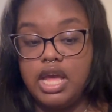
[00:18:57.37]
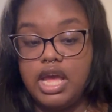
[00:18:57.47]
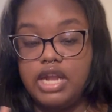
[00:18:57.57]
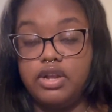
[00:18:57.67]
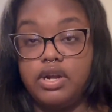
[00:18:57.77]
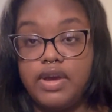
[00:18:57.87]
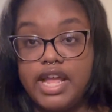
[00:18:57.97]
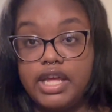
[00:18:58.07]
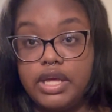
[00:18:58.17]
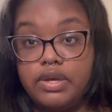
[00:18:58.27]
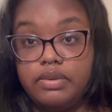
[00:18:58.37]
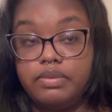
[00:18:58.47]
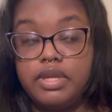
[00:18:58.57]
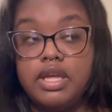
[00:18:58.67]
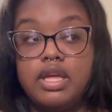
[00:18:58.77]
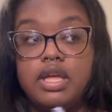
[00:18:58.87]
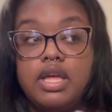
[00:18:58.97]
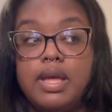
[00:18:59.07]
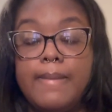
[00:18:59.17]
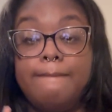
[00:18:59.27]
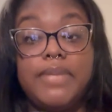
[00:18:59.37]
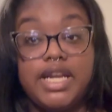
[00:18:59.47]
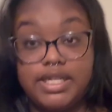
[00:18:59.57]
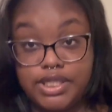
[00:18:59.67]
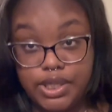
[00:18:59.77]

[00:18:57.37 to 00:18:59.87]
I don't know how to go, but it's